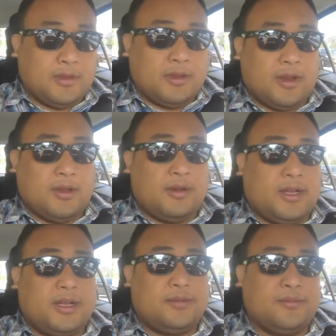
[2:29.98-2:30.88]
You know,
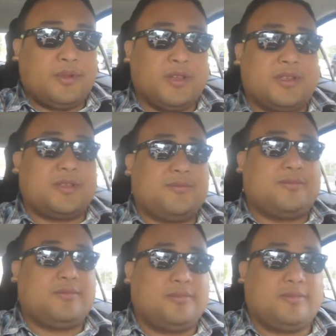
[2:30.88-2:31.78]
uh, plus,
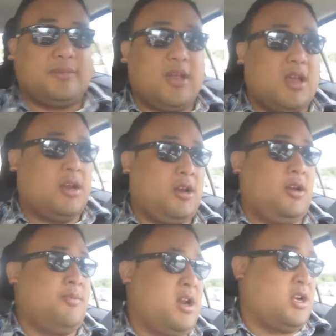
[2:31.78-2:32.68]
ah, you're
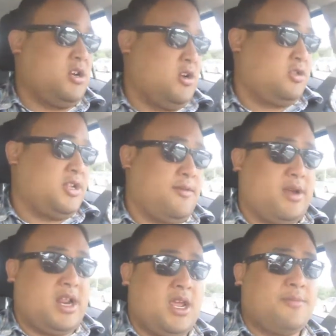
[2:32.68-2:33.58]
mighty close there,
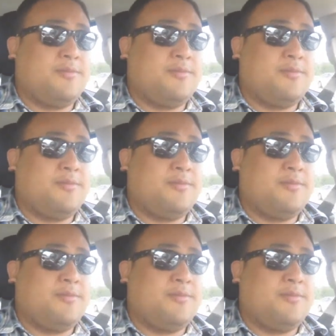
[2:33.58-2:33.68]
buddy.